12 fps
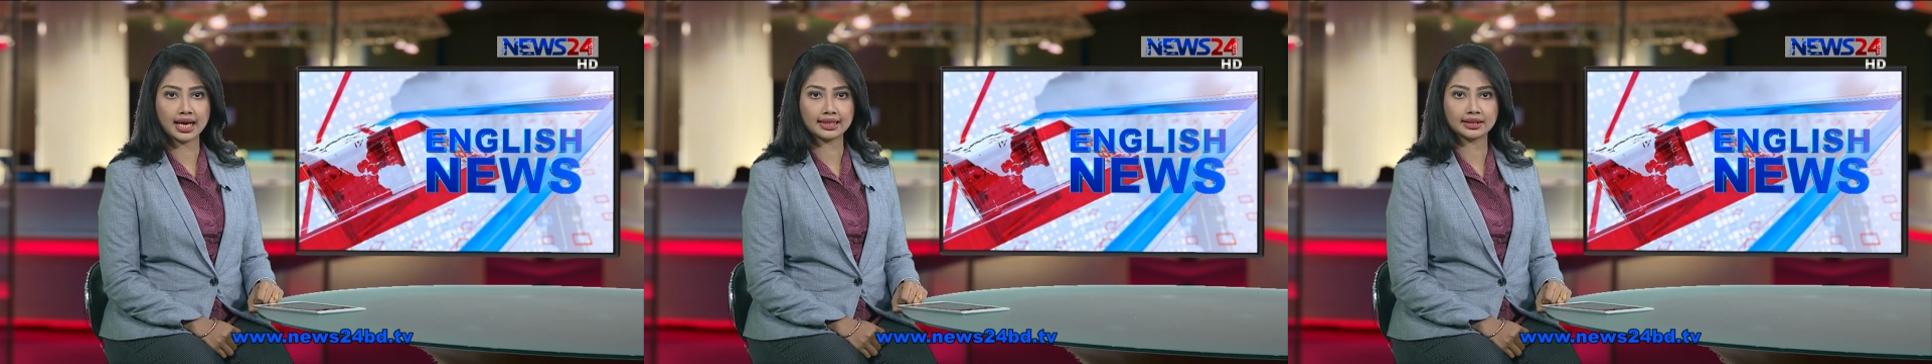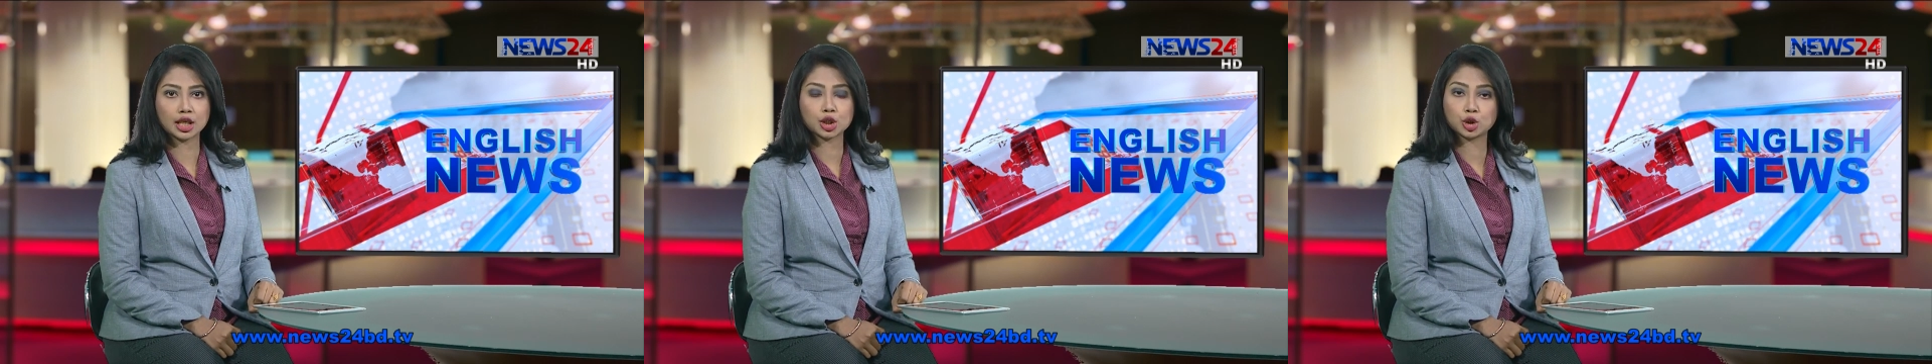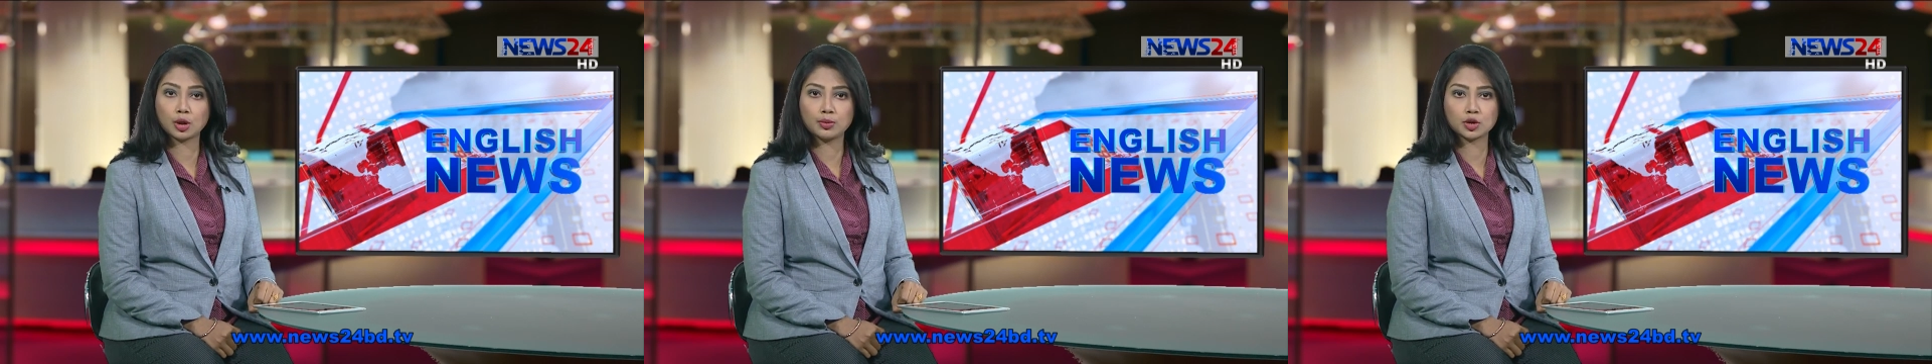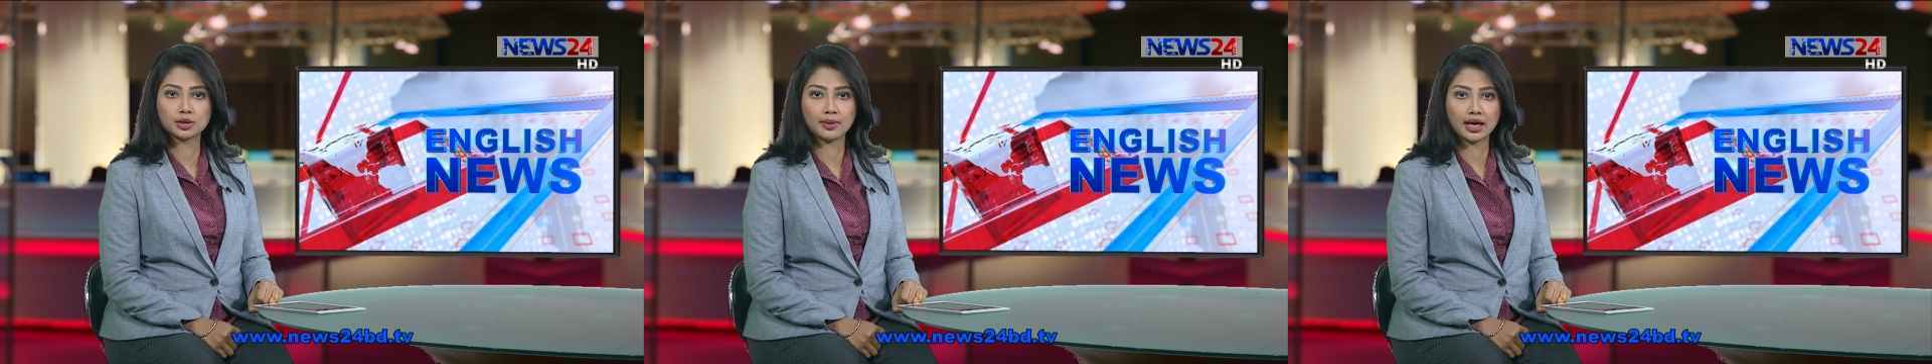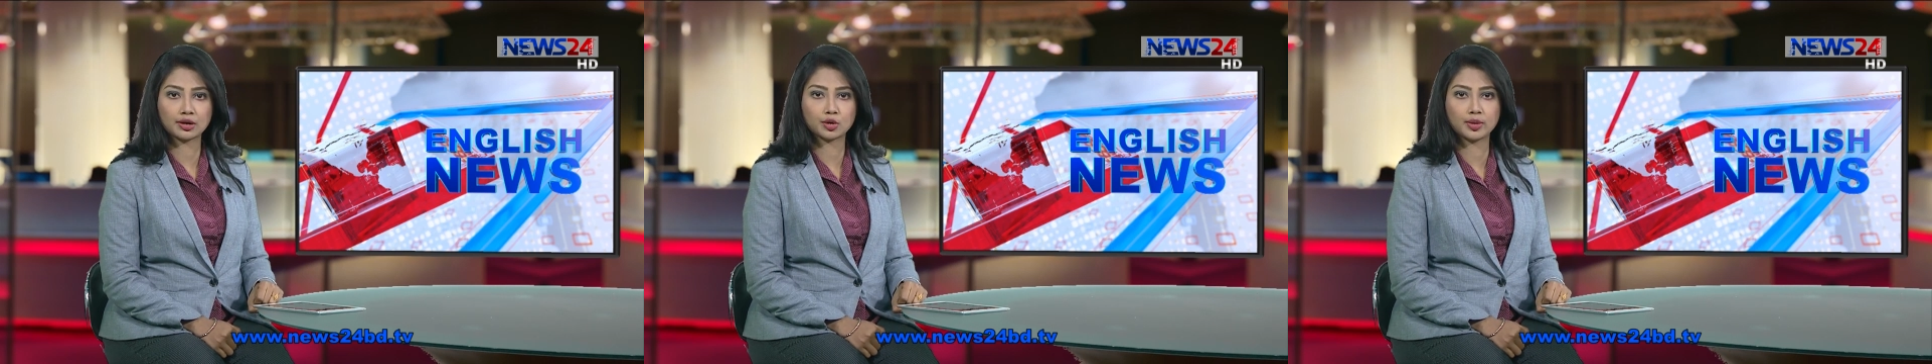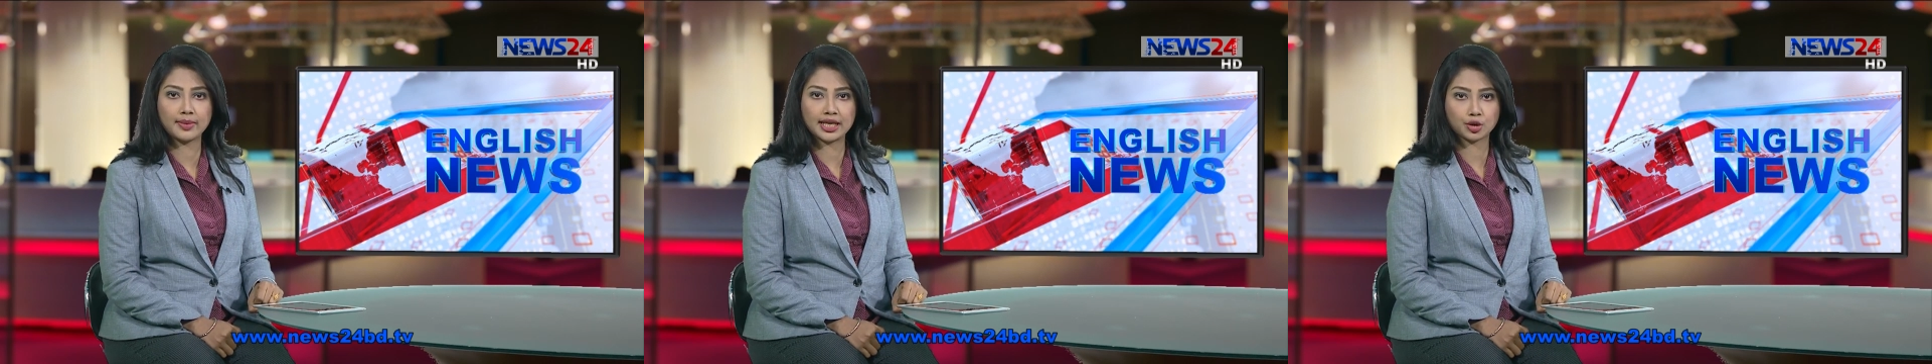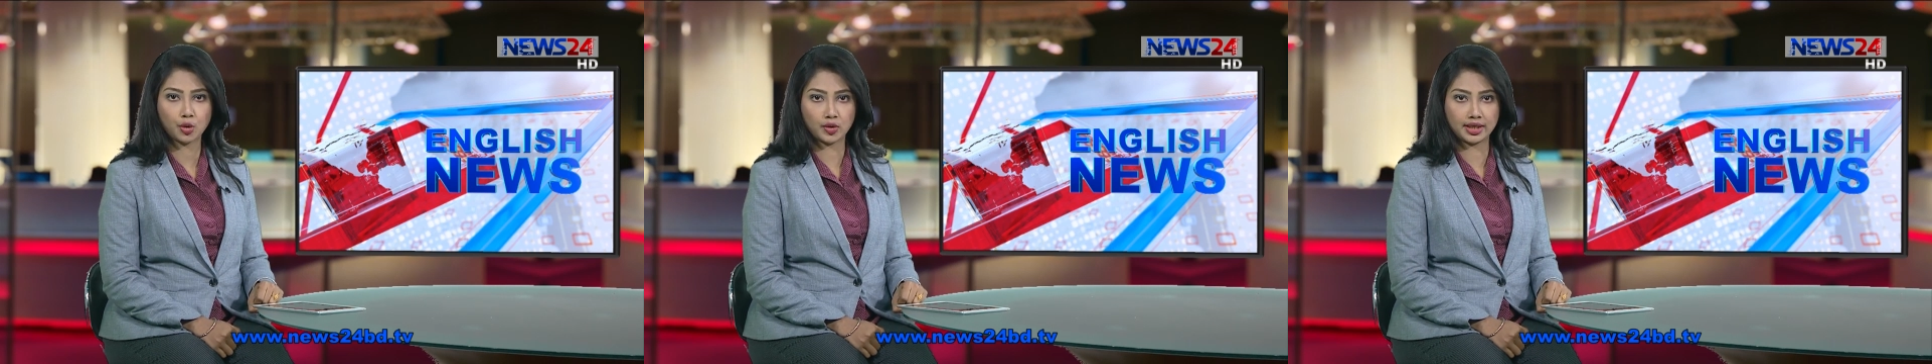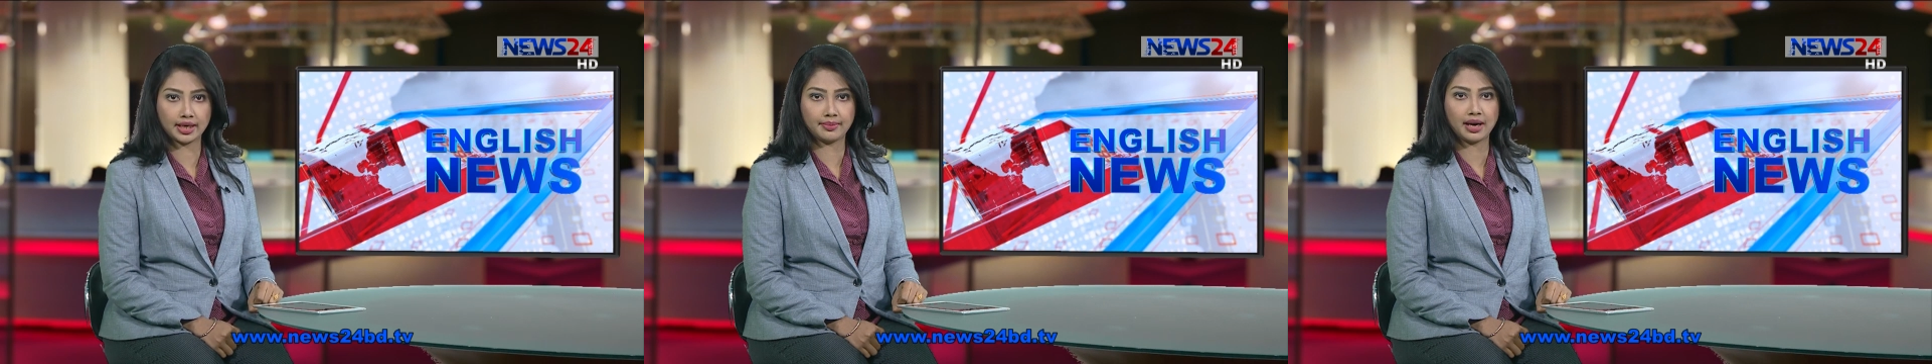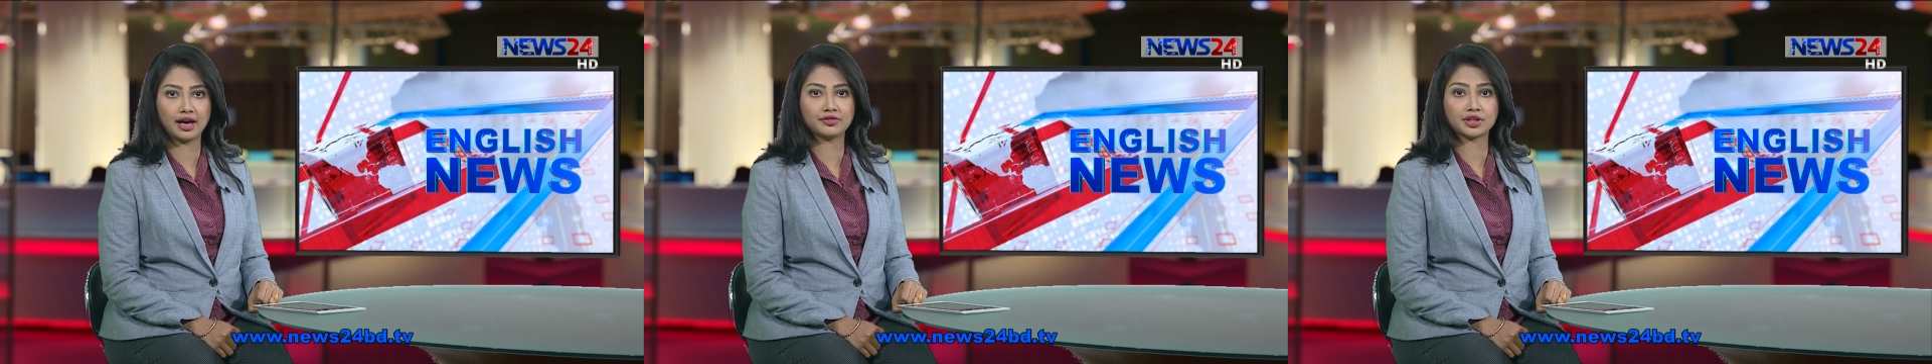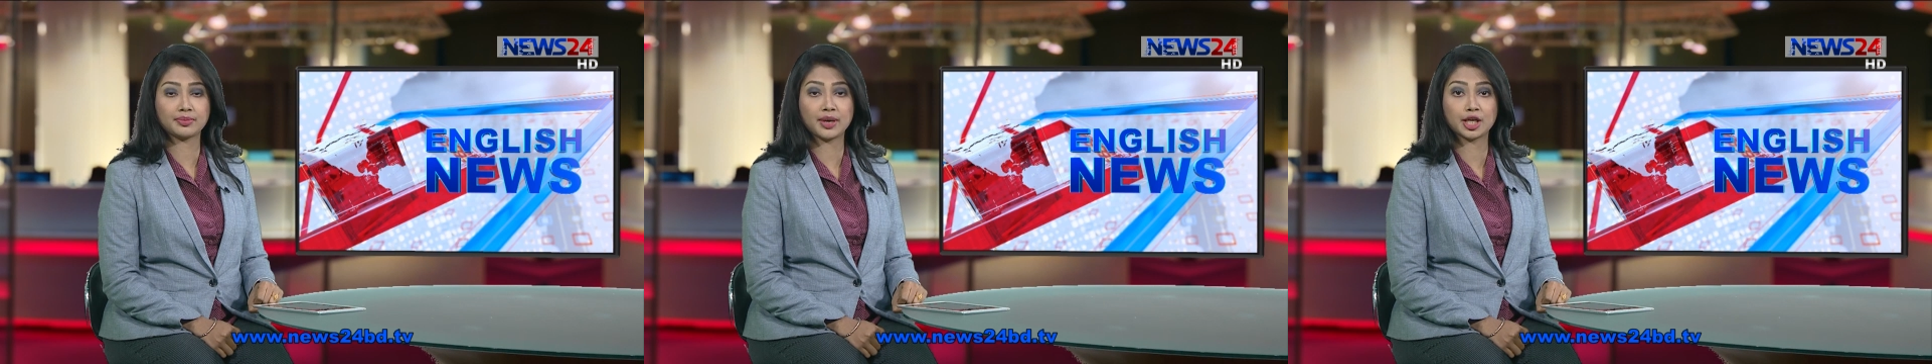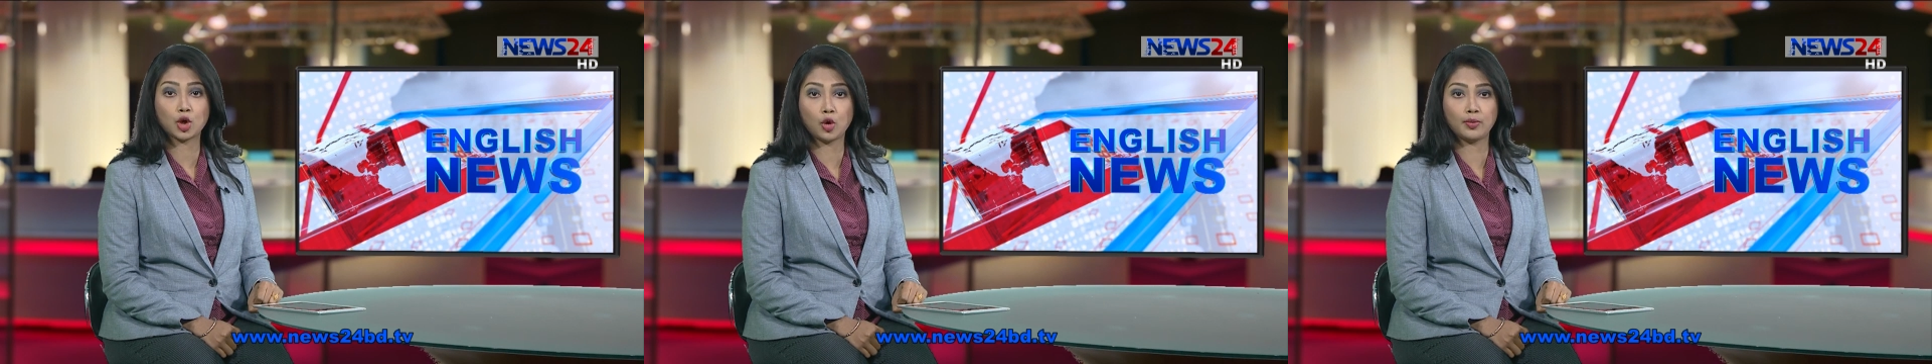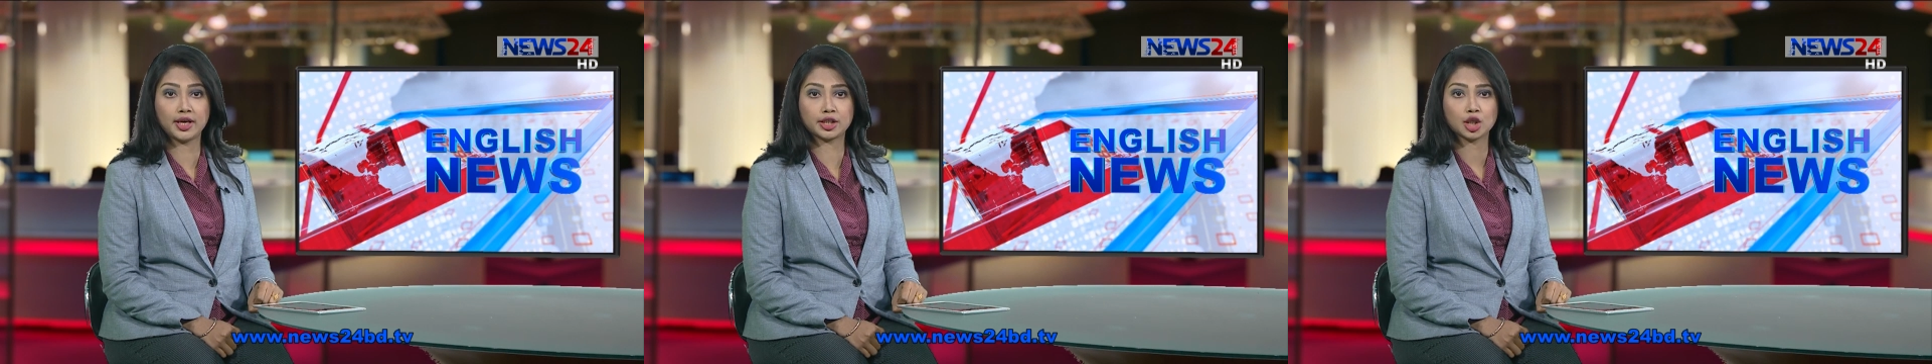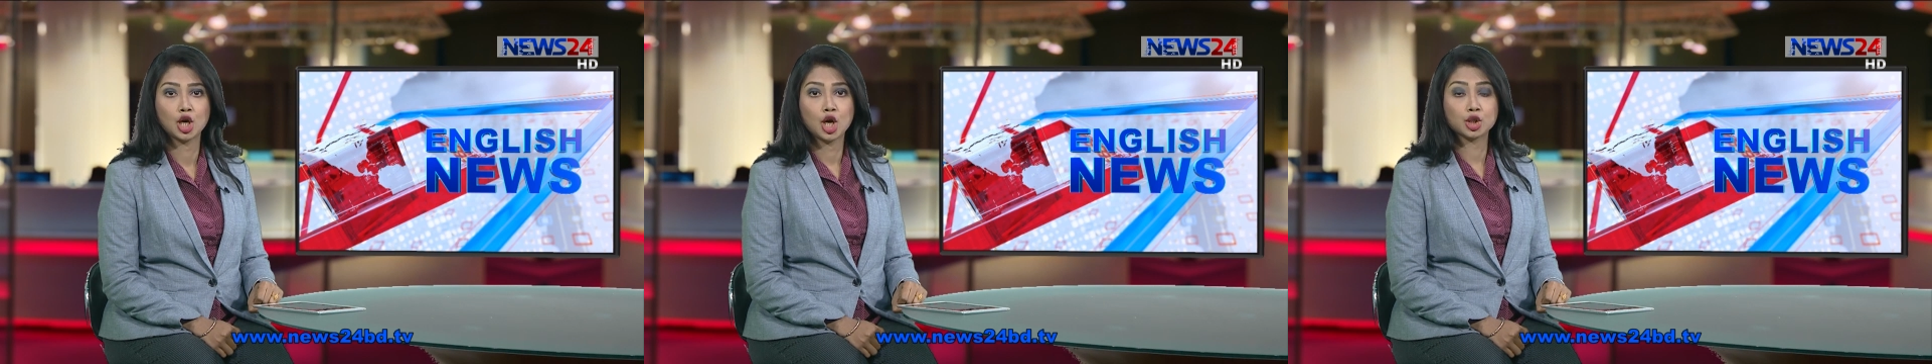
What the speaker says: at the Shobujbagh Crematorium after paying homage